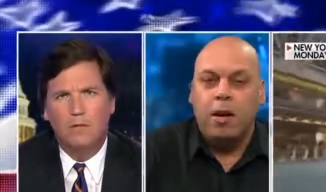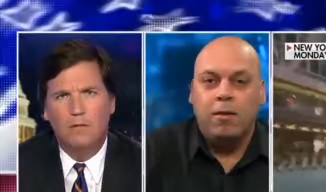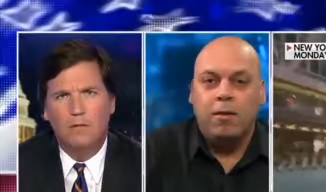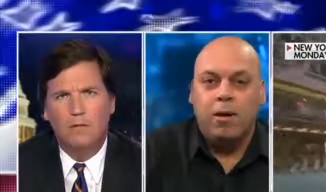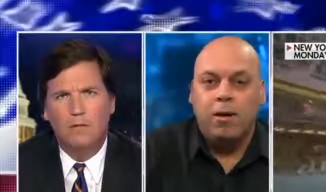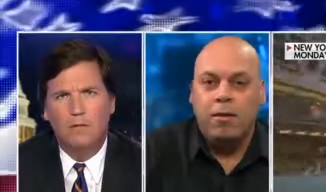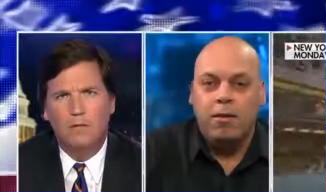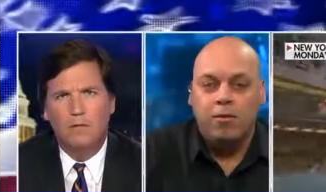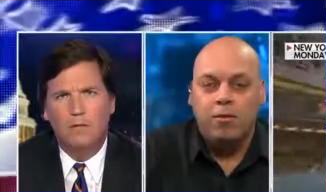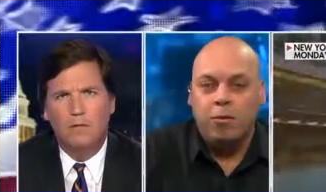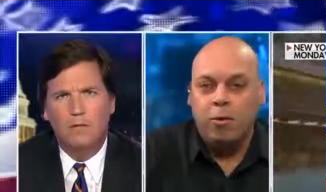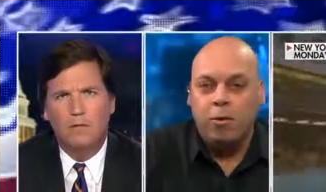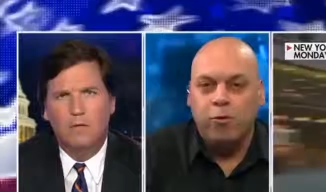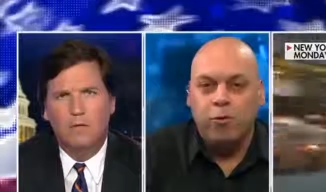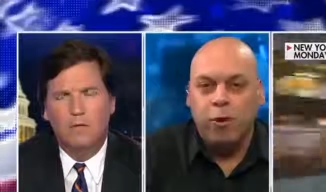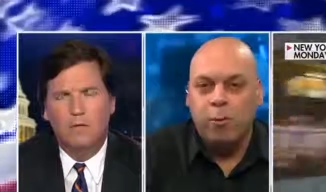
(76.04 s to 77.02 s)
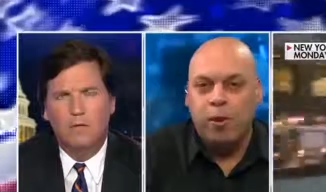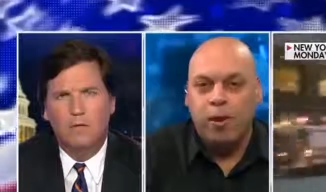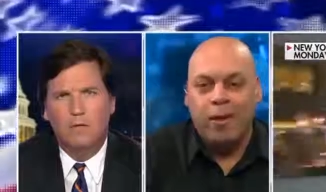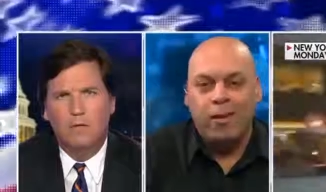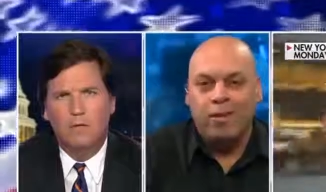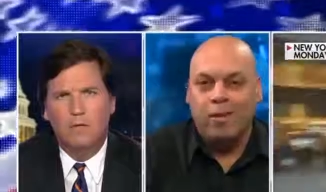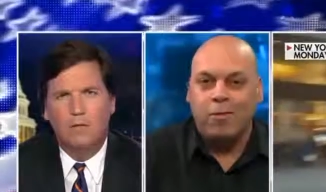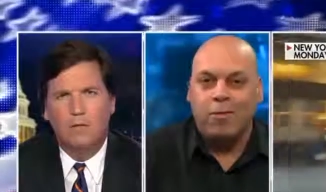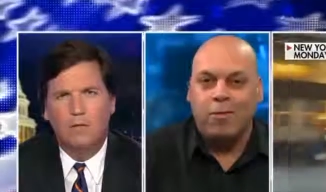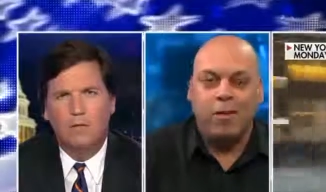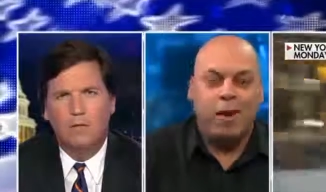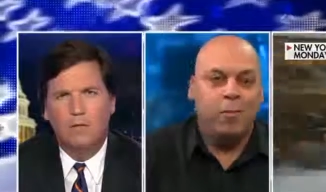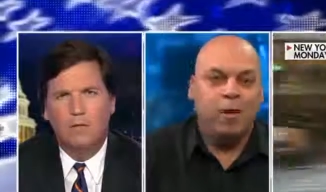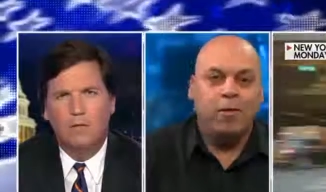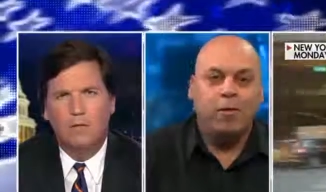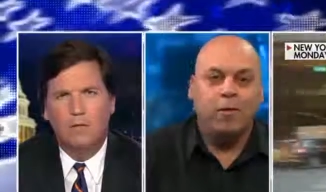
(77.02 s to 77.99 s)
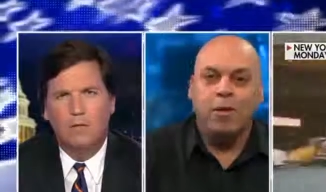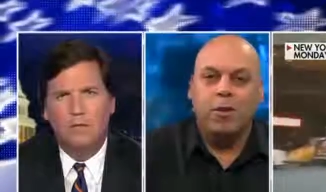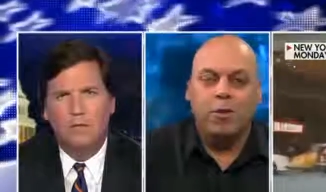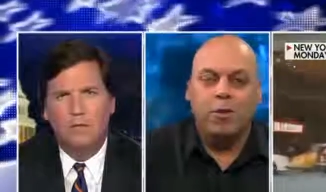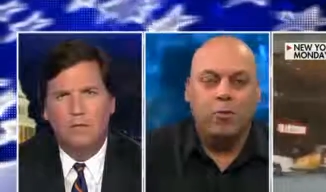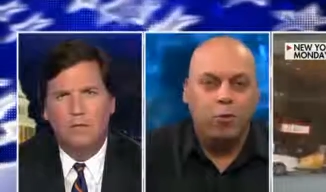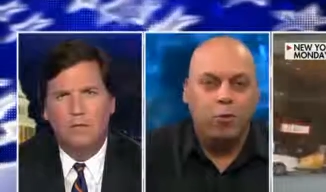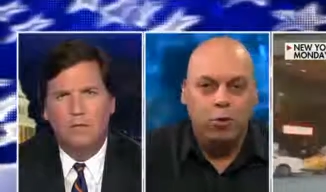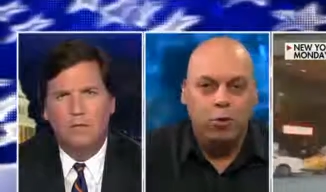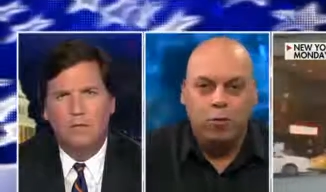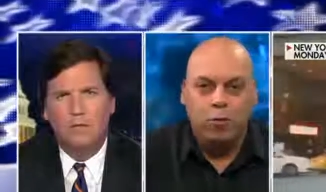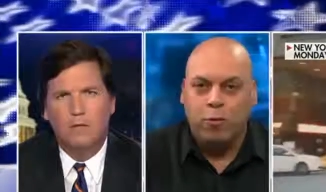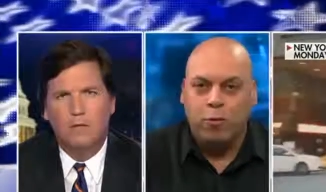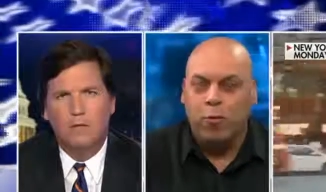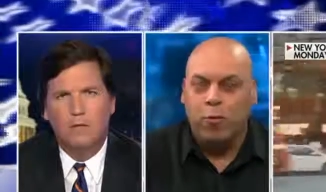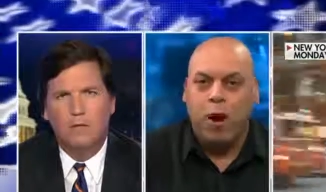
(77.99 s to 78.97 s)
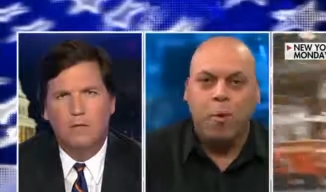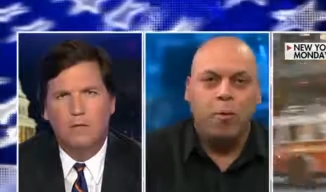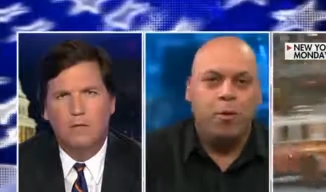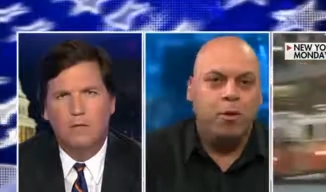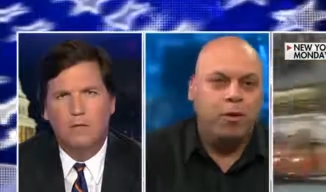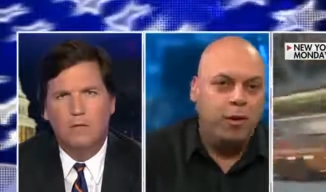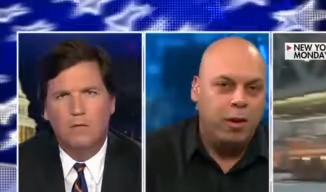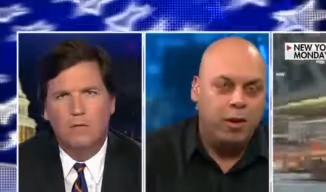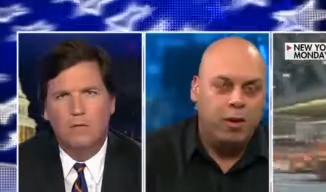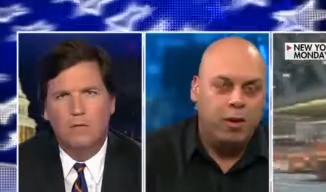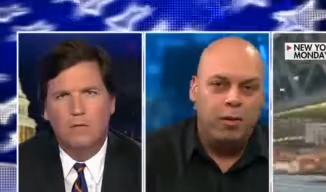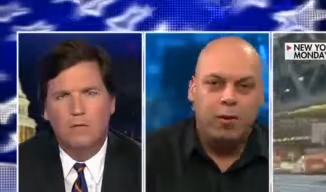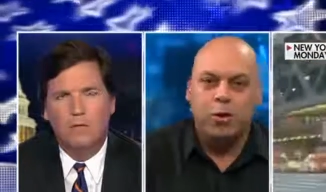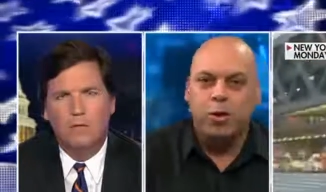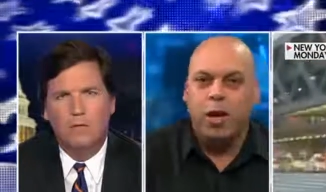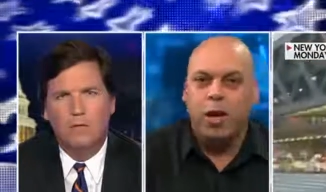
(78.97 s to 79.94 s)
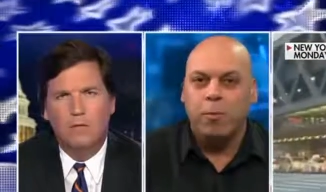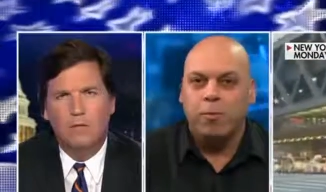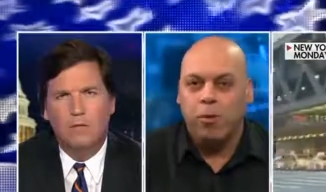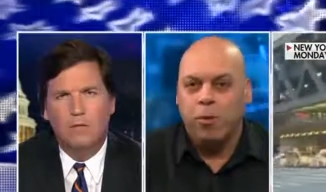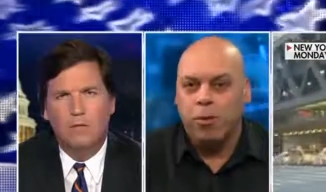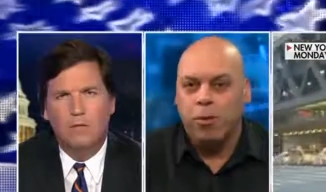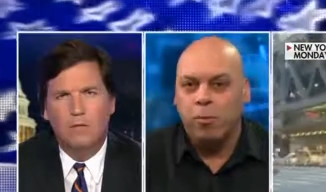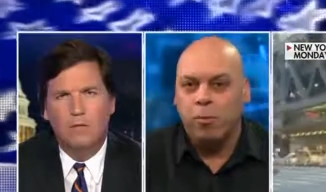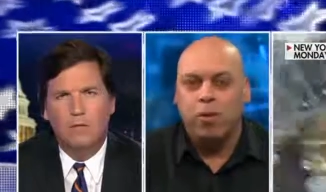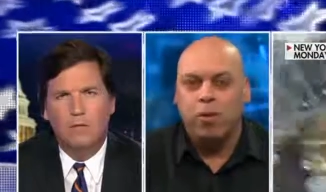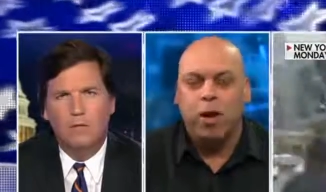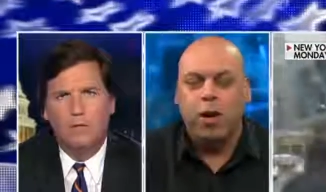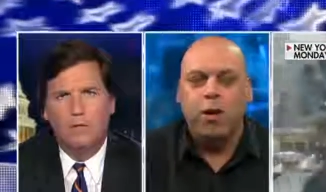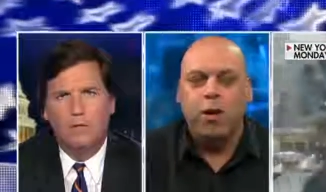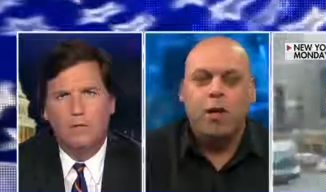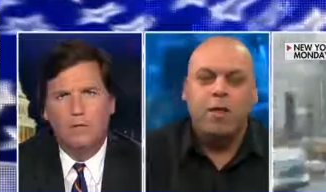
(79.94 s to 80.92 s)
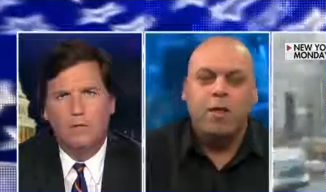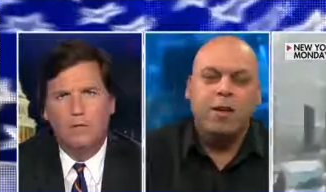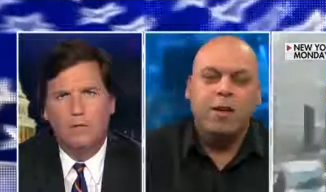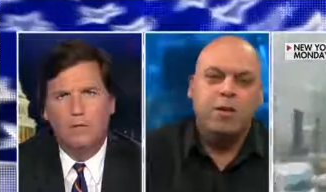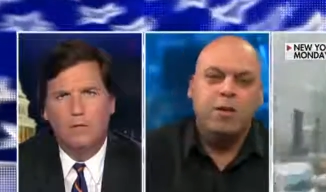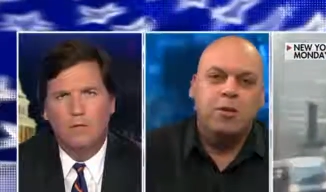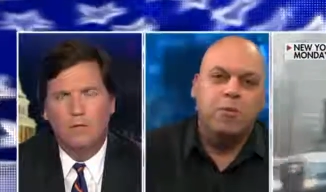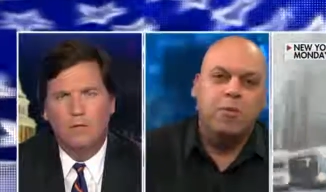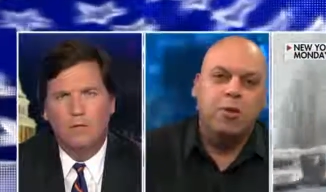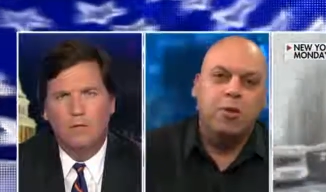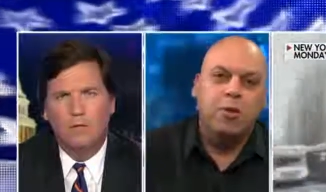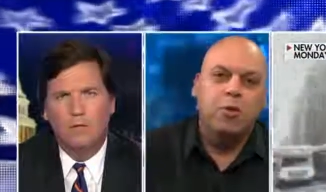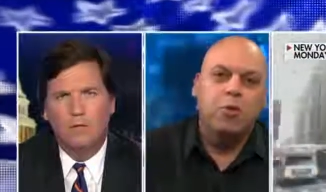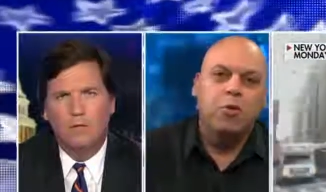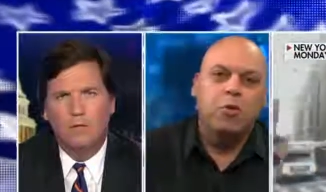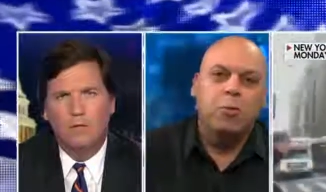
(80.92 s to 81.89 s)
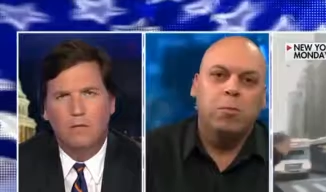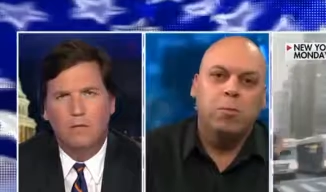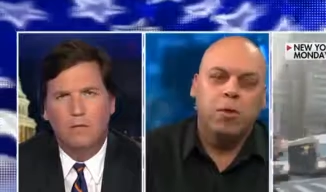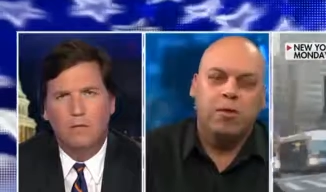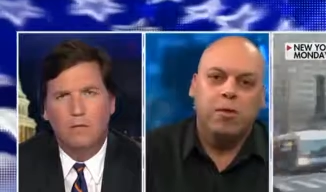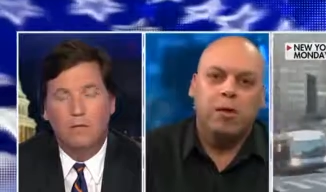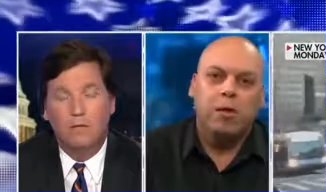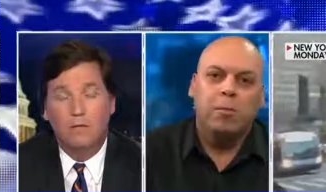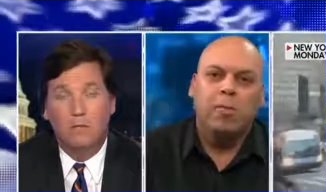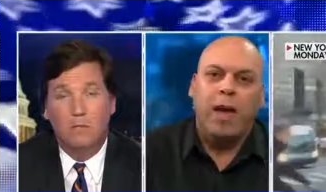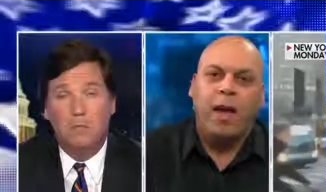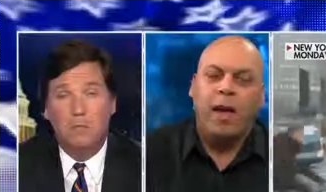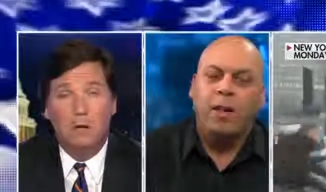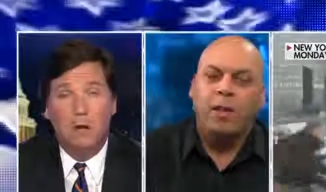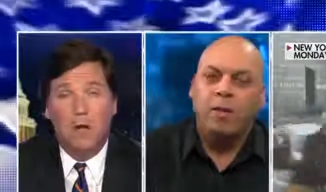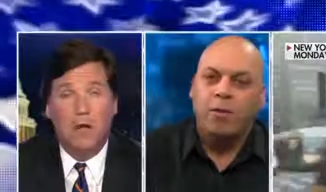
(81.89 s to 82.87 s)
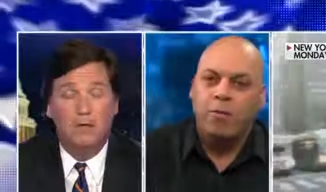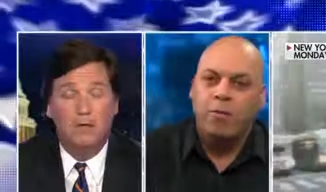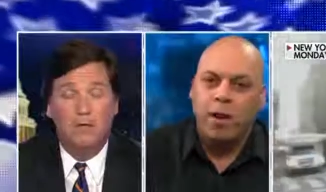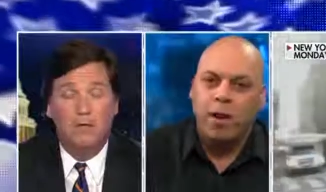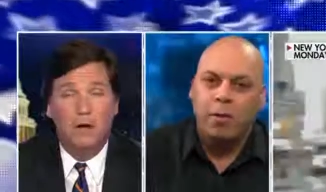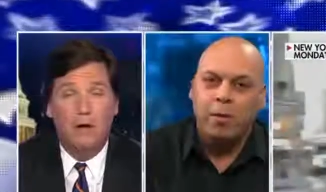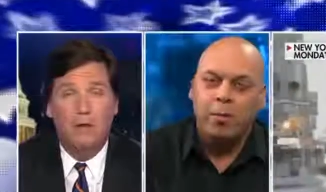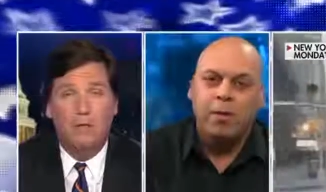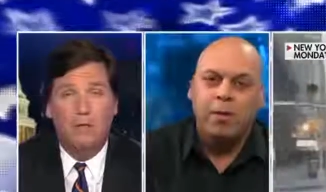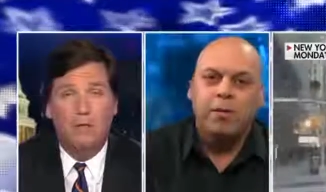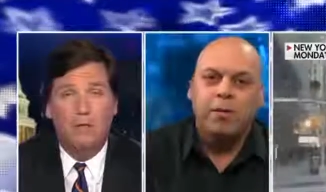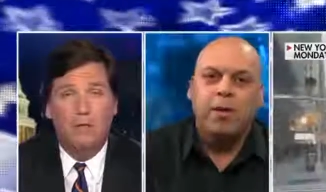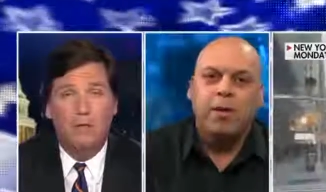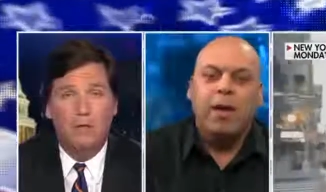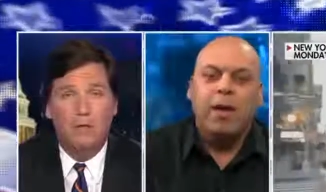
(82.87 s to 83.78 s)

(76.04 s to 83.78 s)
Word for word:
Speaker 1: conduct this sort of treatment against the family of Dylann Roof or Robert Dear, James Holmes, right? They just view Muslims and well, their families